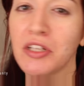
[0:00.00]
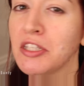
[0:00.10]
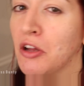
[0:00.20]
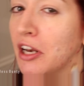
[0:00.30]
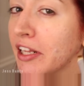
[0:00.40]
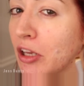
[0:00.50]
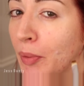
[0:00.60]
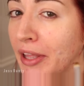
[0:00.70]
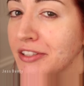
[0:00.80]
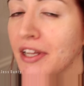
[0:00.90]
It's not a little
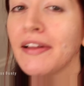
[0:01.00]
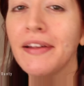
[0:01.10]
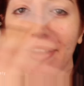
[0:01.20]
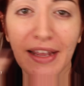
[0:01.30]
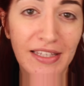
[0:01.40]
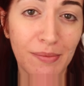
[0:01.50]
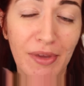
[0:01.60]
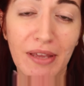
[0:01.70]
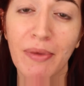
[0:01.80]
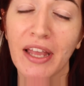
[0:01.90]
picture, it's a
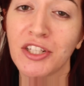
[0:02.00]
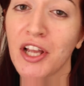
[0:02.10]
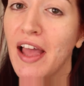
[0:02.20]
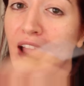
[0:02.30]
big picture.